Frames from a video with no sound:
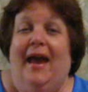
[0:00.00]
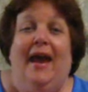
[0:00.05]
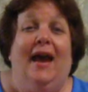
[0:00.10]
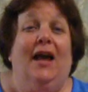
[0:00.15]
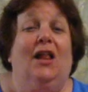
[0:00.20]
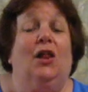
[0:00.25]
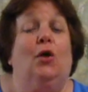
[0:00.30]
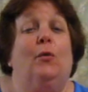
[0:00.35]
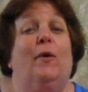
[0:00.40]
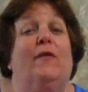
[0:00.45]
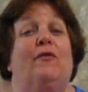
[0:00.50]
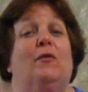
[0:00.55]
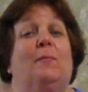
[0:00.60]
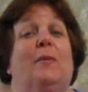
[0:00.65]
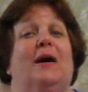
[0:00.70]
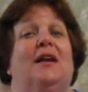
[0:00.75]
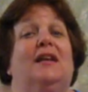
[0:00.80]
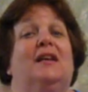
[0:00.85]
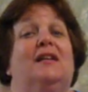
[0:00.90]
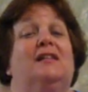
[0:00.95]
Hello
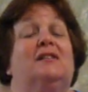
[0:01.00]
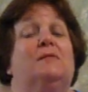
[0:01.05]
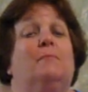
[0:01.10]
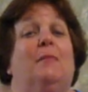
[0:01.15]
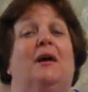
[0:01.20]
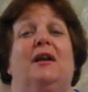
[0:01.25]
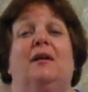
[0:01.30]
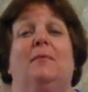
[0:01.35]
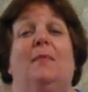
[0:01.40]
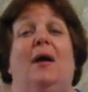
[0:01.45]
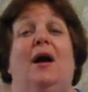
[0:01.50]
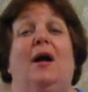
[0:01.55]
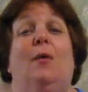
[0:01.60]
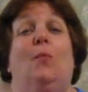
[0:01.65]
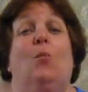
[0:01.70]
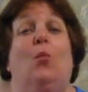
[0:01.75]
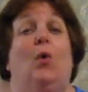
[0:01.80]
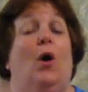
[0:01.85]
everybody, it's Money Mom.